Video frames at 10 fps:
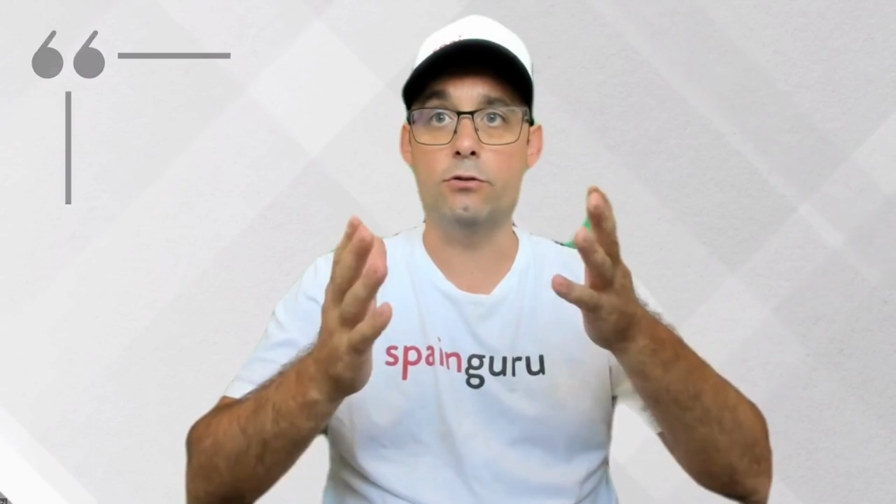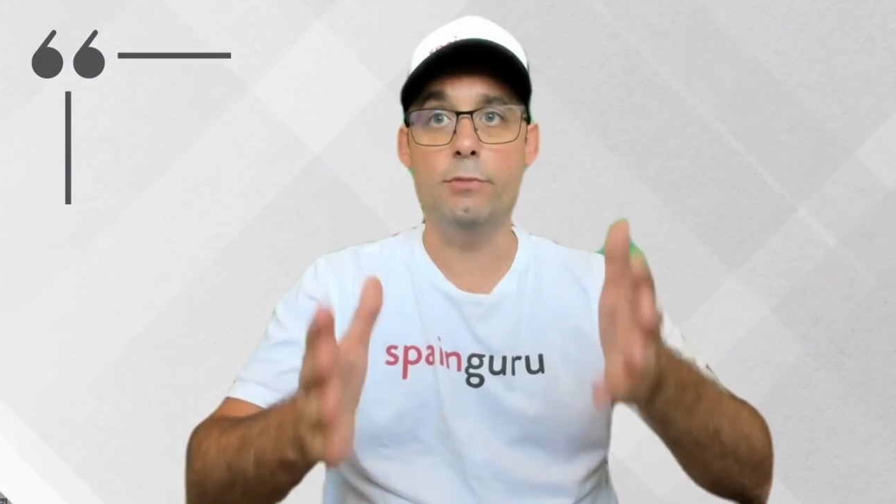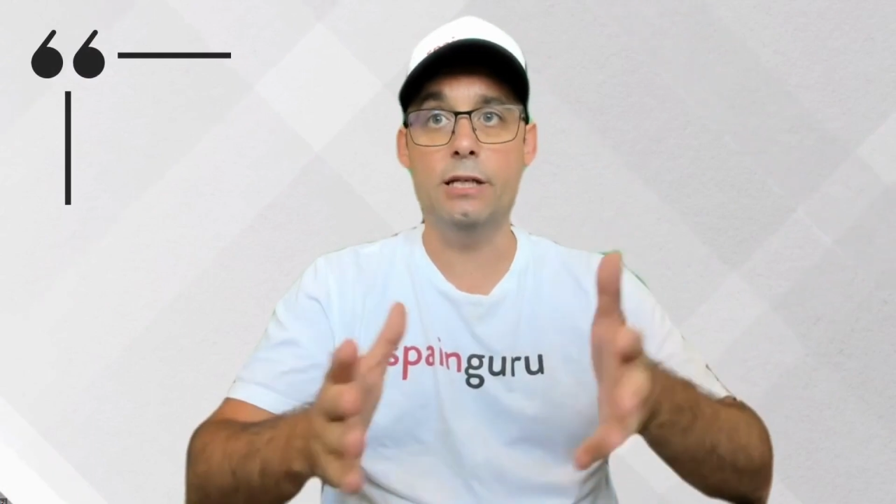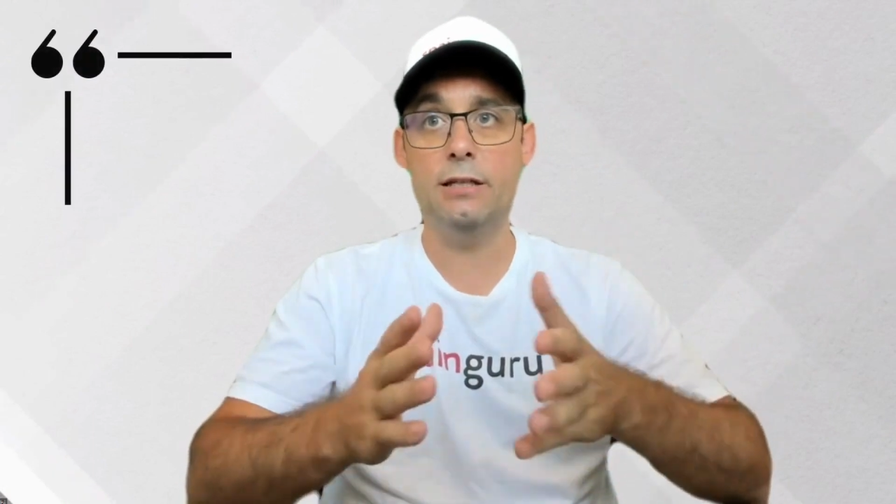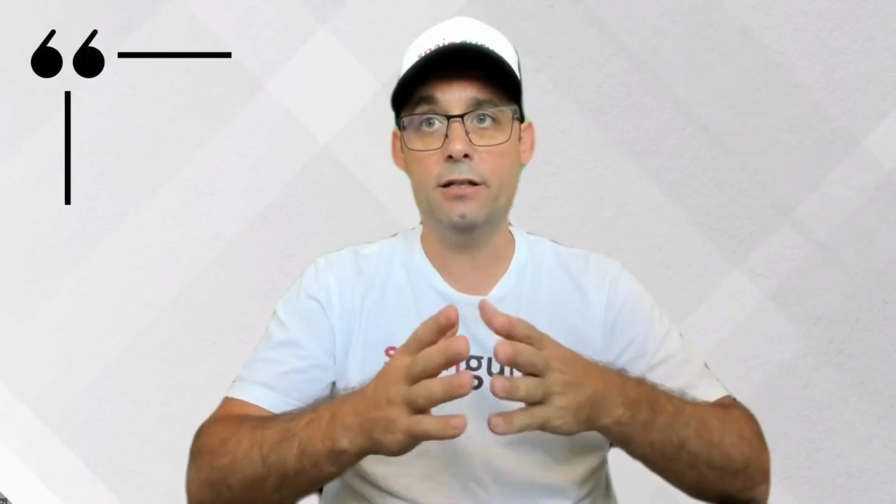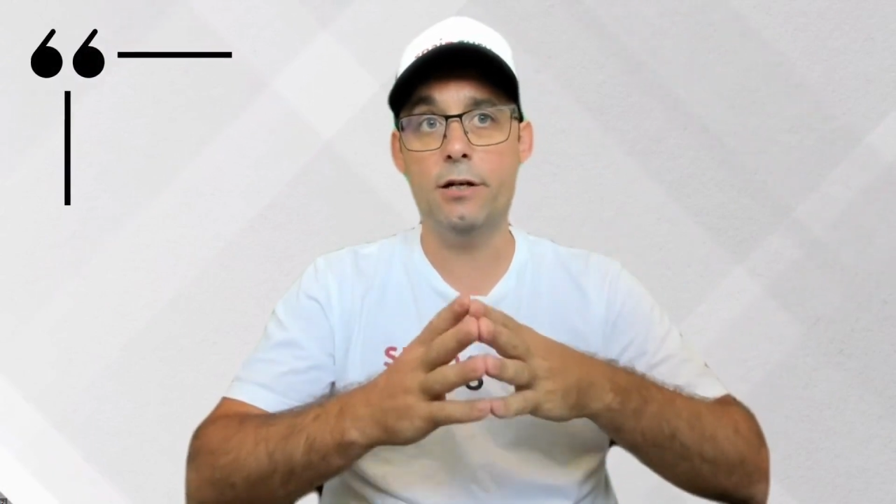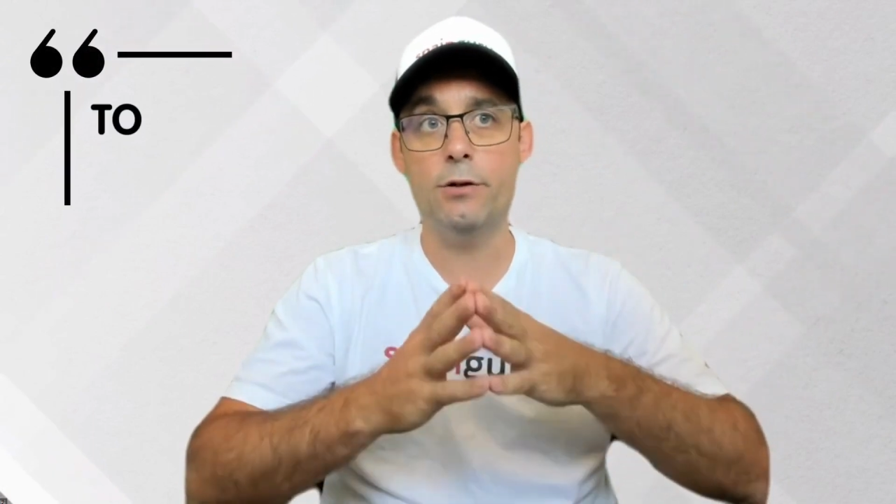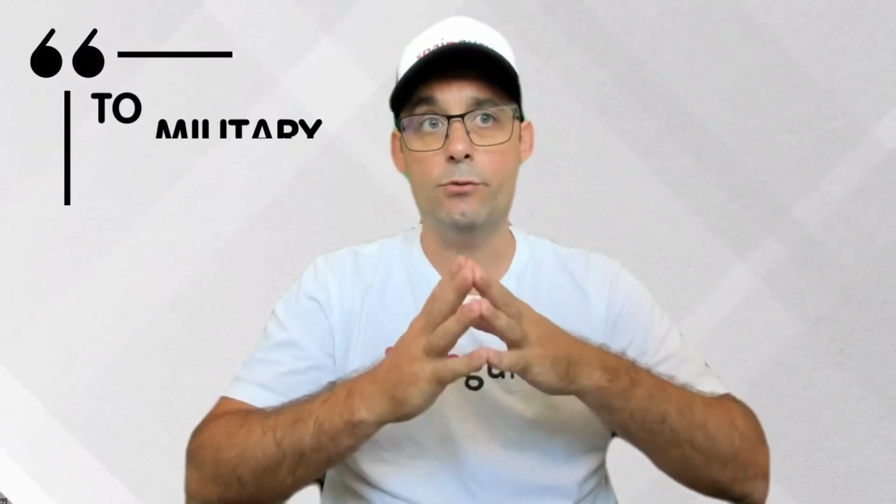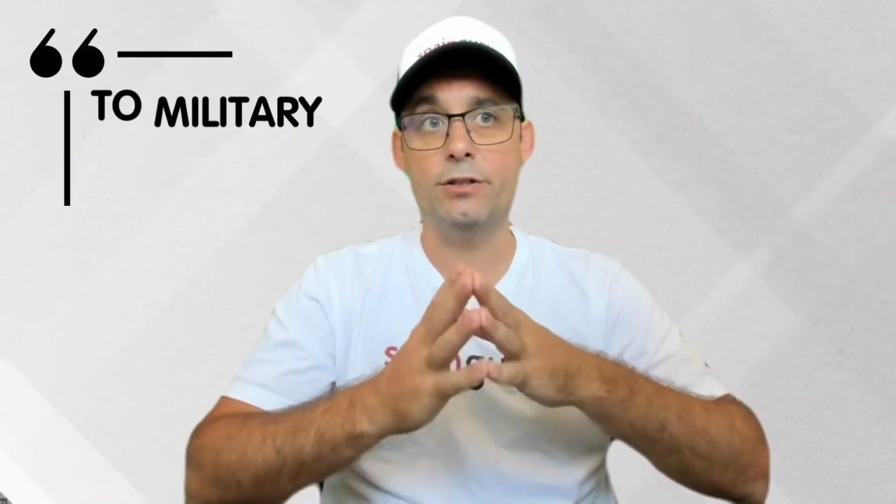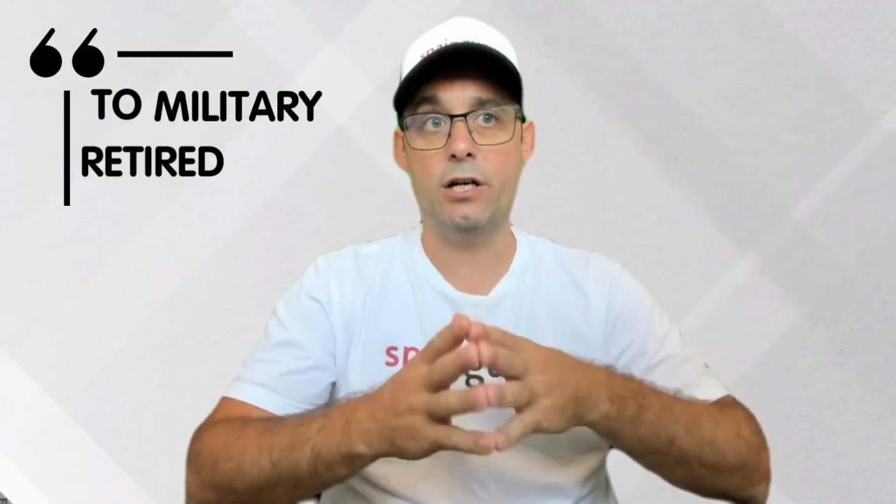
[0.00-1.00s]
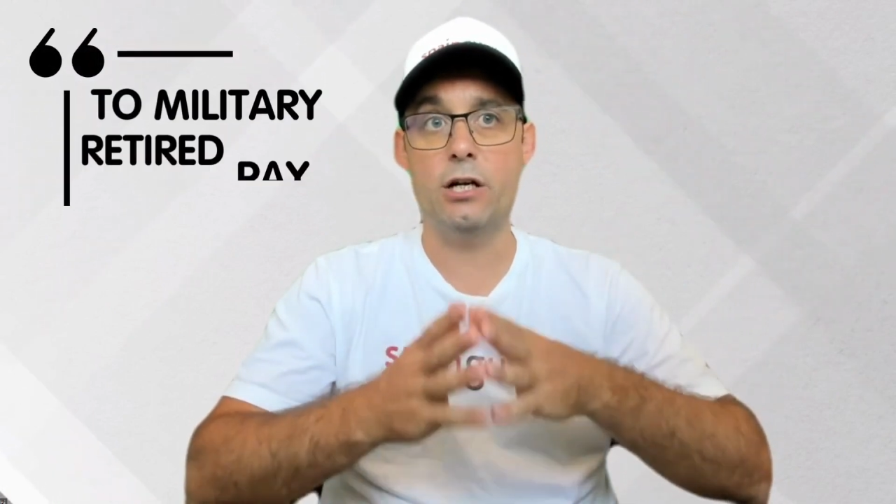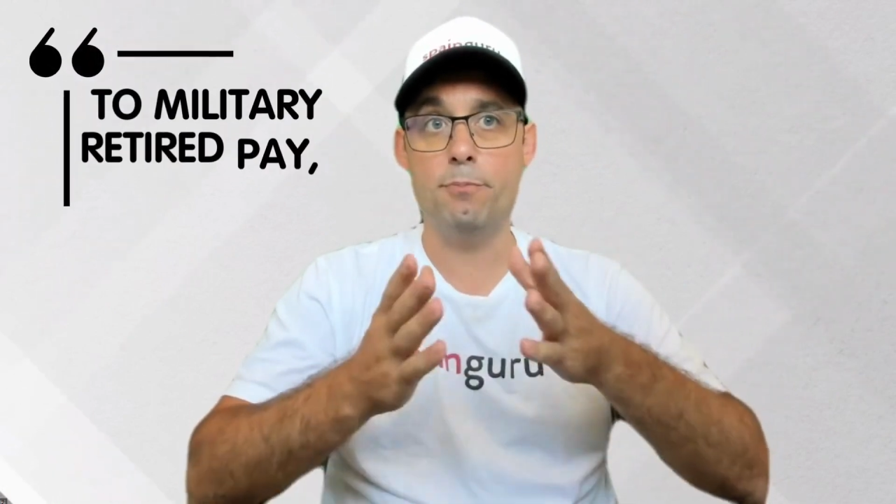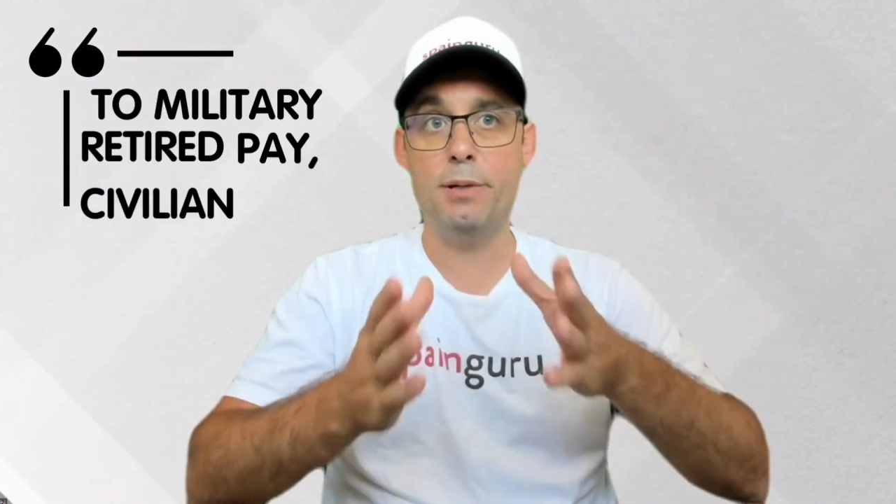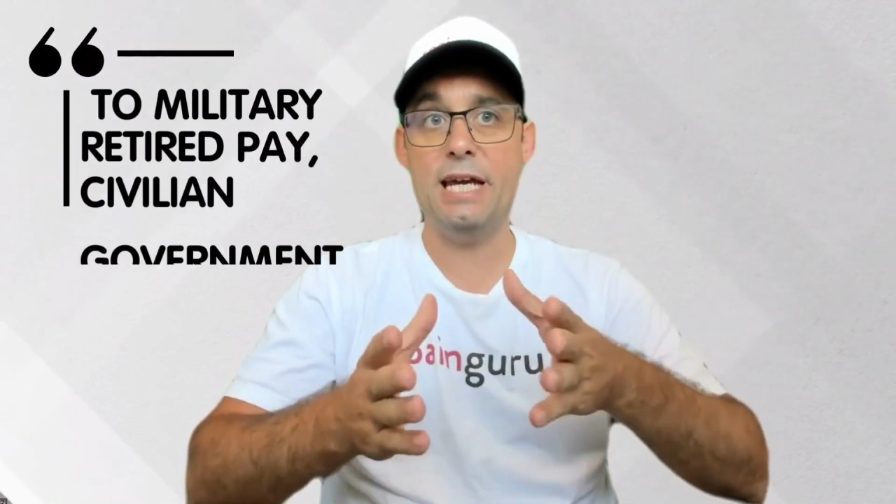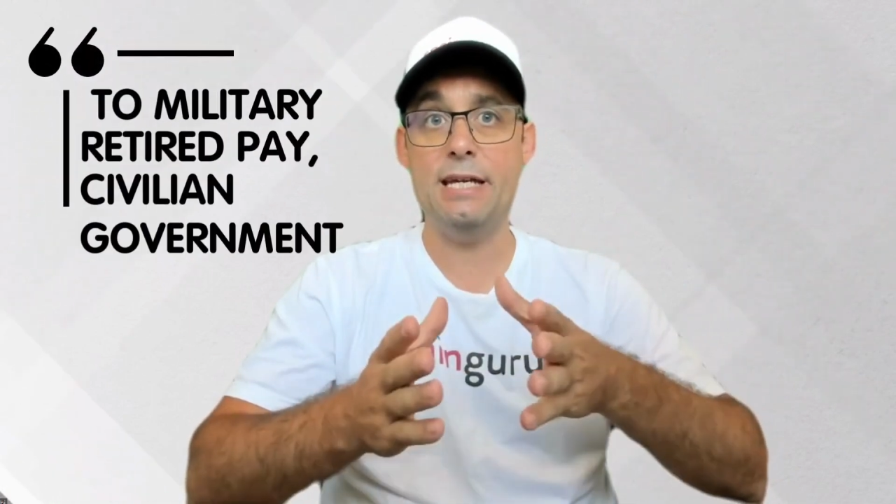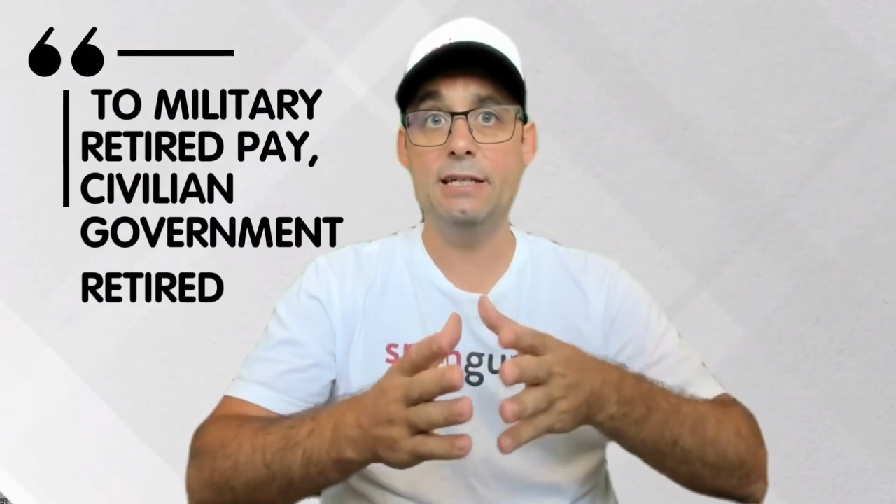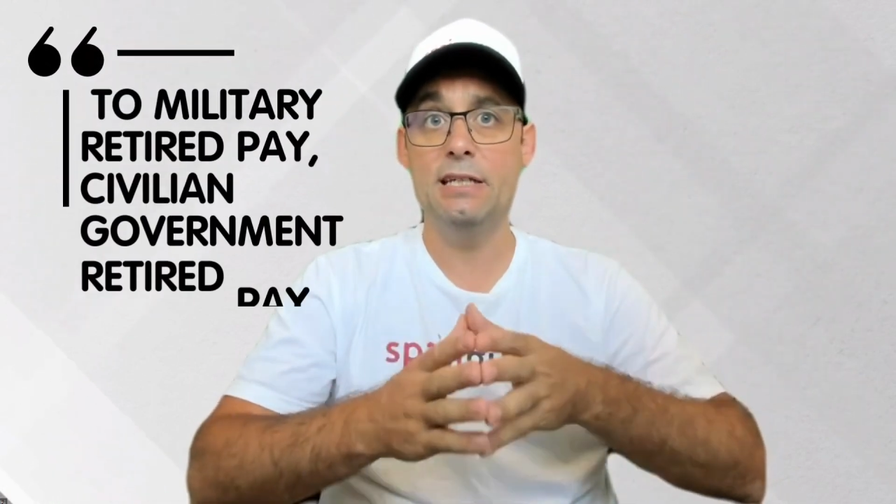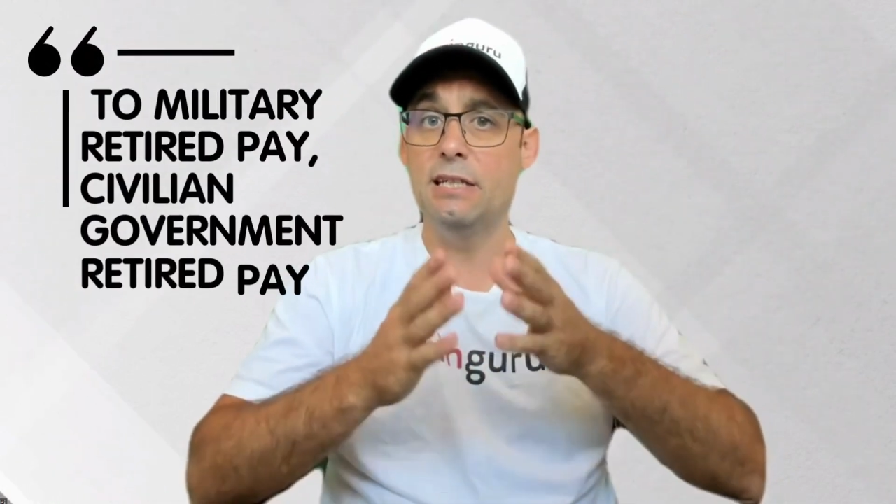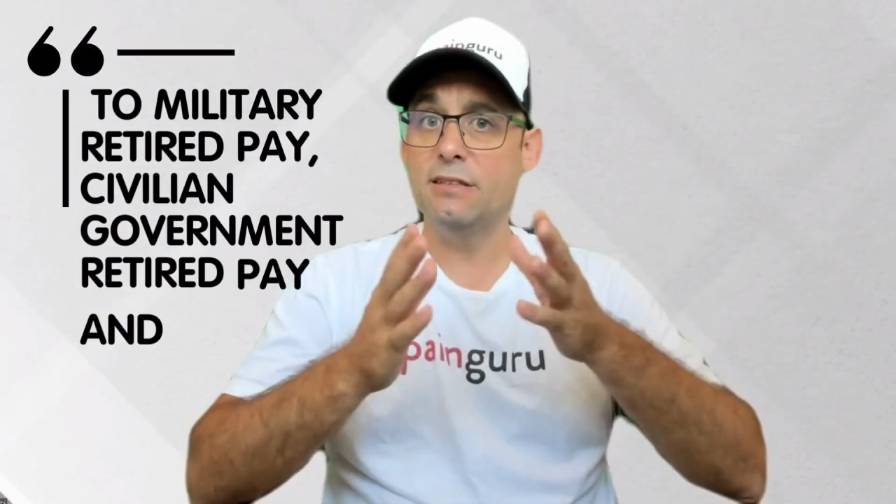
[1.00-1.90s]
to military retired pay,